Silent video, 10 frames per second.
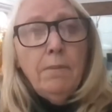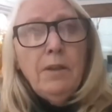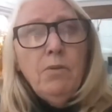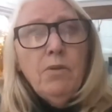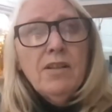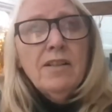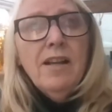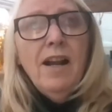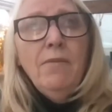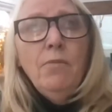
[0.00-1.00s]
But it was a
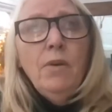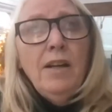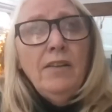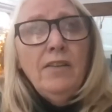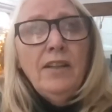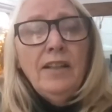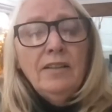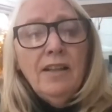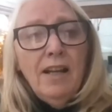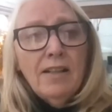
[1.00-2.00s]
time where I
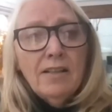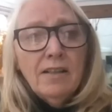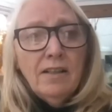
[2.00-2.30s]
think that,